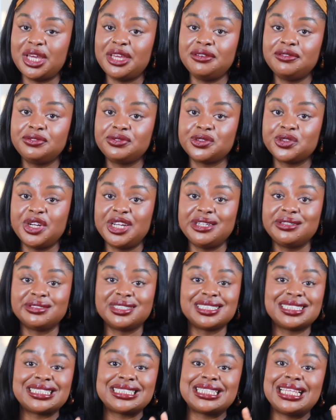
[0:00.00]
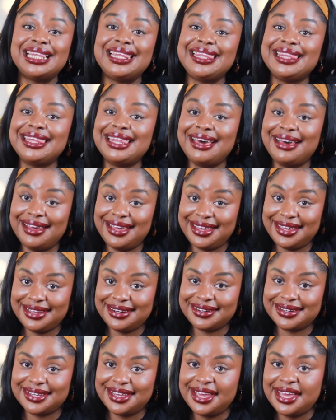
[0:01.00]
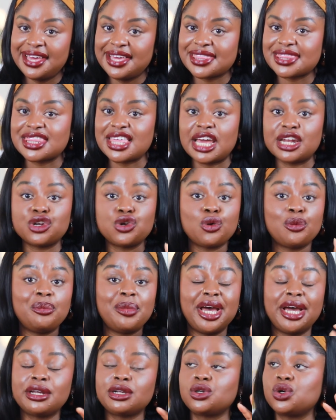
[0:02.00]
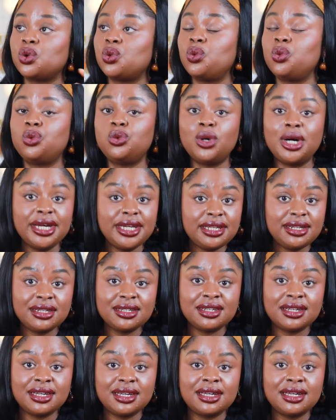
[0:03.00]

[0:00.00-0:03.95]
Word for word: a fragrance line that no matter what,